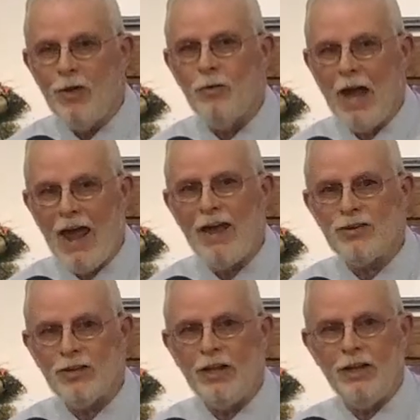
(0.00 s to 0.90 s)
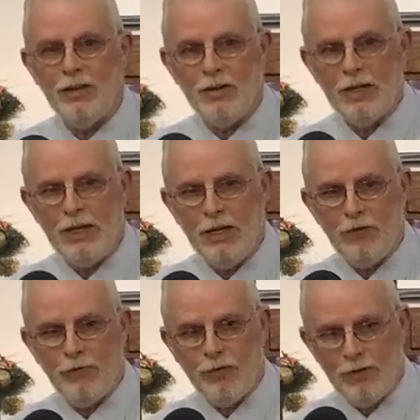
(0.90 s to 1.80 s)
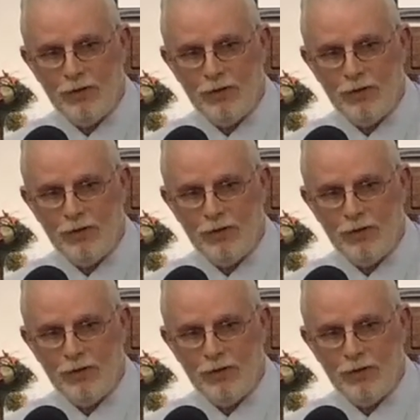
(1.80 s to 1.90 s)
they actually, if